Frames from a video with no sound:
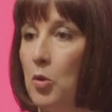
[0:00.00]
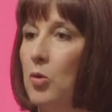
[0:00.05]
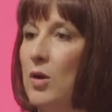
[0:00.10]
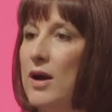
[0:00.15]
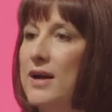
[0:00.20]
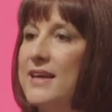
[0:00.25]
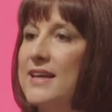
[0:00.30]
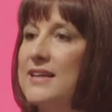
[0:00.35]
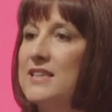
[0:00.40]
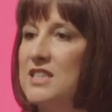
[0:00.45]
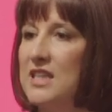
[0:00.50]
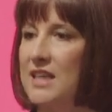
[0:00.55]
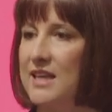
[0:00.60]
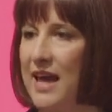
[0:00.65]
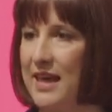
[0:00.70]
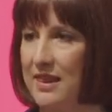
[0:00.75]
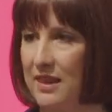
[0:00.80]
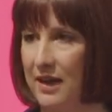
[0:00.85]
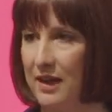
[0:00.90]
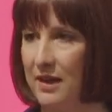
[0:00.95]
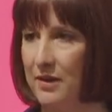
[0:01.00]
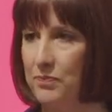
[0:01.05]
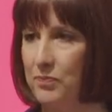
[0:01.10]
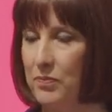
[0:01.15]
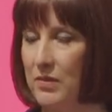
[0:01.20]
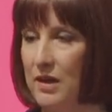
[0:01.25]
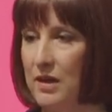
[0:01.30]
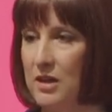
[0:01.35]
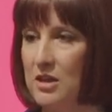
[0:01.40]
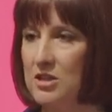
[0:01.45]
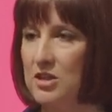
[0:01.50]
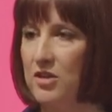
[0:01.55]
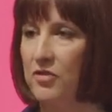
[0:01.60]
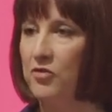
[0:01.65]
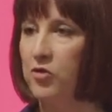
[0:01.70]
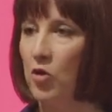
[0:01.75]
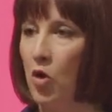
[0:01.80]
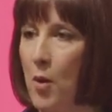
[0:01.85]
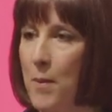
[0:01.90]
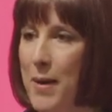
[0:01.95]
working together to
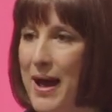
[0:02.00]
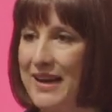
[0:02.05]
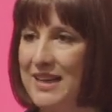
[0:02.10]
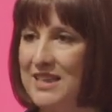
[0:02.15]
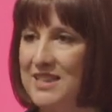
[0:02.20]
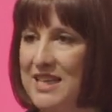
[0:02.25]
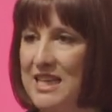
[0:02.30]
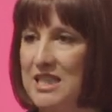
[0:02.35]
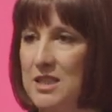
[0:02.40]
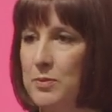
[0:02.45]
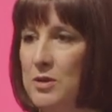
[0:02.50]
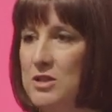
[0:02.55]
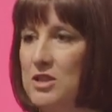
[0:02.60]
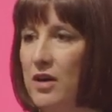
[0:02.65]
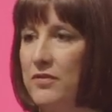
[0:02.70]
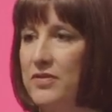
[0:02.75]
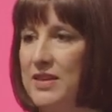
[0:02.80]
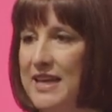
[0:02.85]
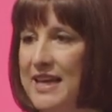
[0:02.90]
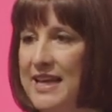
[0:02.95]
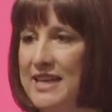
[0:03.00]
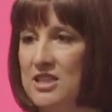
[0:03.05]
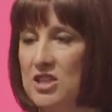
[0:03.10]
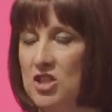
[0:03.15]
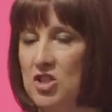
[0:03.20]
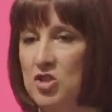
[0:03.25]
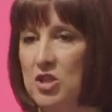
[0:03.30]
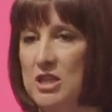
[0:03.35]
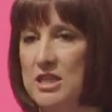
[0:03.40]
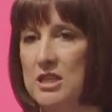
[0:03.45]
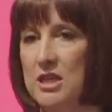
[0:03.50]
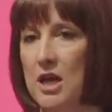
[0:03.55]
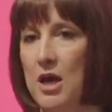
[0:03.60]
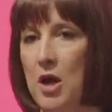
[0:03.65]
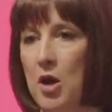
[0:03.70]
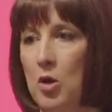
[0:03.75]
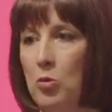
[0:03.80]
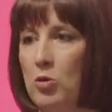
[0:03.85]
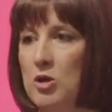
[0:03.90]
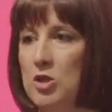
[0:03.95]
form an assessment of the industries
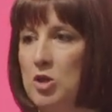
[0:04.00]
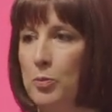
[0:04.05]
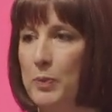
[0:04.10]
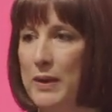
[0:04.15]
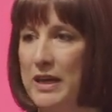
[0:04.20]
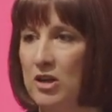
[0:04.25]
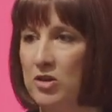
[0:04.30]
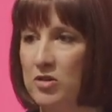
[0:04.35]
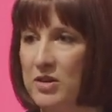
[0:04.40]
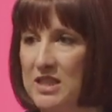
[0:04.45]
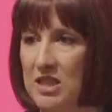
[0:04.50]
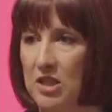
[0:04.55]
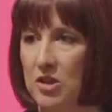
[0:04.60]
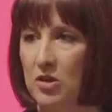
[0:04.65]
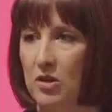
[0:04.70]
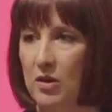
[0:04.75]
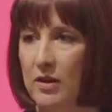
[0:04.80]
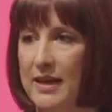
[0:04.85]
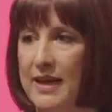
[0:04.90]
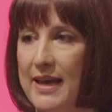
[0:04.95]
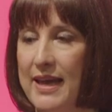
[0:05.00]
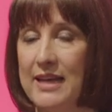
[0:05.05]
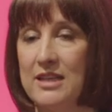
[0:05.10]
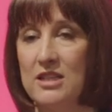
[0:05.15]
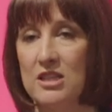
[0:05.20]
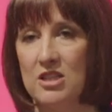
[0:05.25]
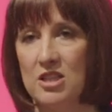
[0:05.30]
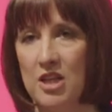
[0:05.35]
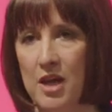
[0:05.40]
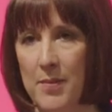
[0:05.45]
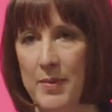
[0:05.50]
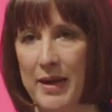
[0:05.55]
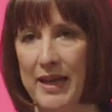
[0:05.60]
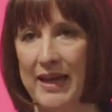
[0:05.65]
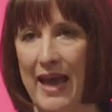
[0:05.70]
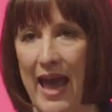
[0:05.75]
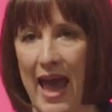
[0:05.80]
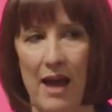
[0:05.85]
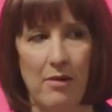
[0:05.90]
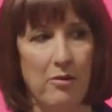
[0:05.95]
which will be critical in
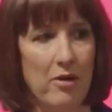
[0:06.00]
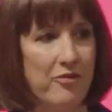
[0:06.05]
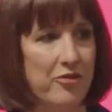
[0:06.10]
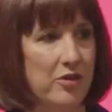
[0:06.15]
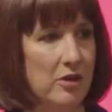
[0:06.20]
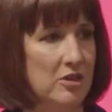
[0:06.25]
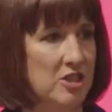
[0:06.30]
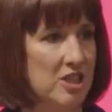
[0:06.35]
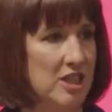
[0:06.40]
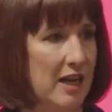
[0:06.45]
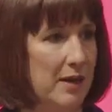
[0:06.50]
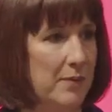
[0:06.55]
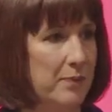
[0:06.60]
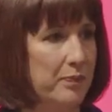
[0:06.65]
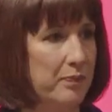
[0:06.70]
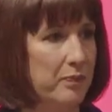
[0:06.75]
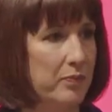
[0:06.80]
determining our future,